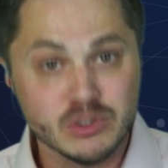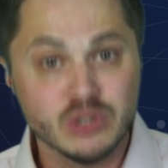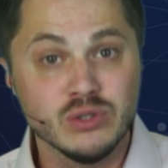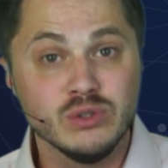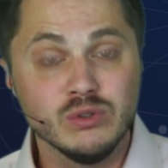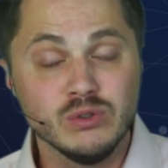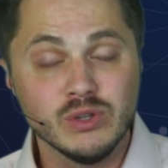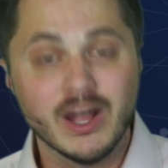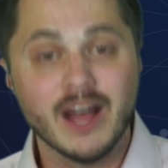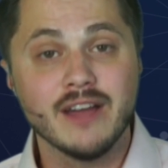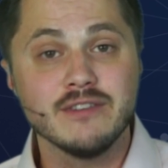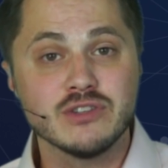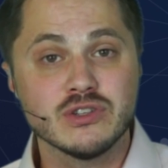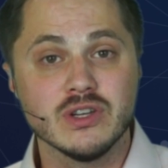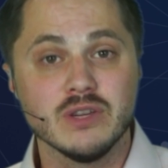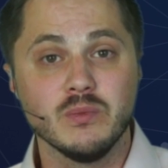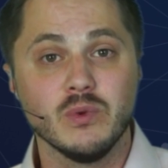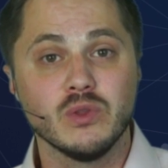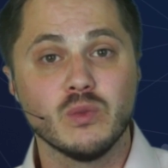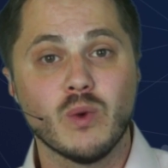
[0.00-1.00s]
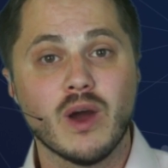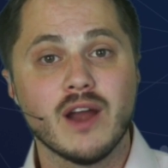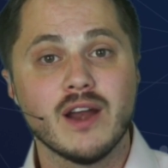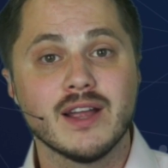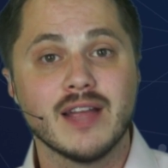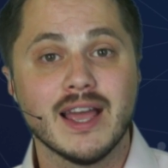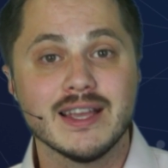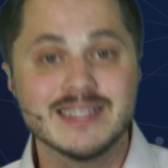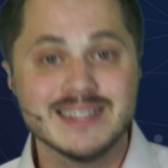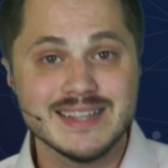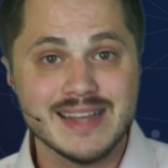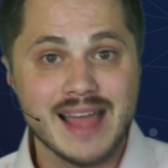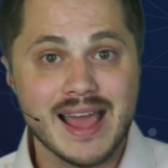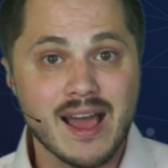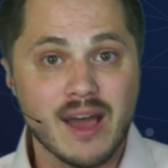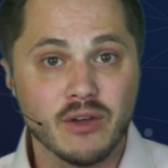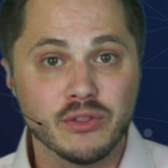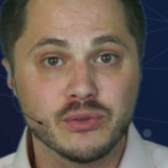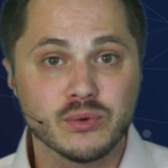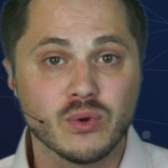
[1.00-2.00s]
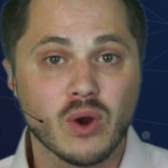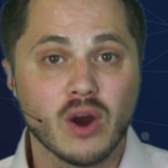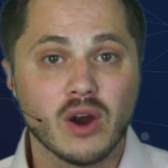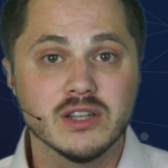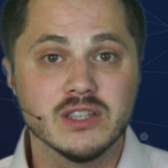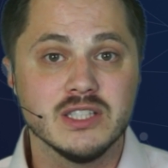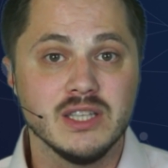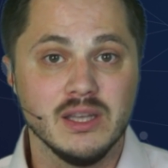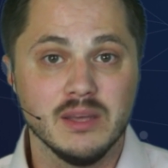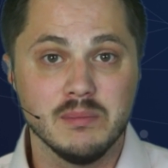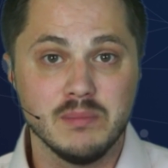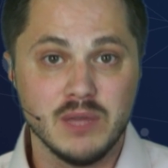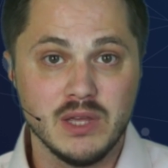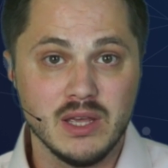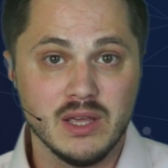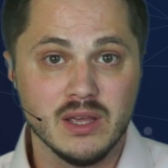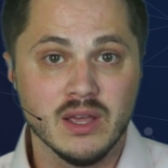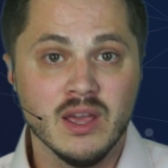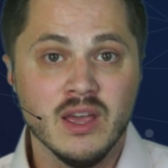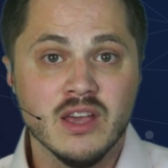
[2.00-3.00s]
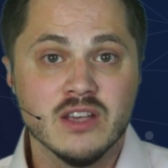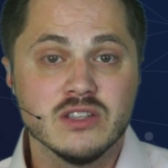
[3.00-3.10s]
to Livestream with Wirecast now through RTMP.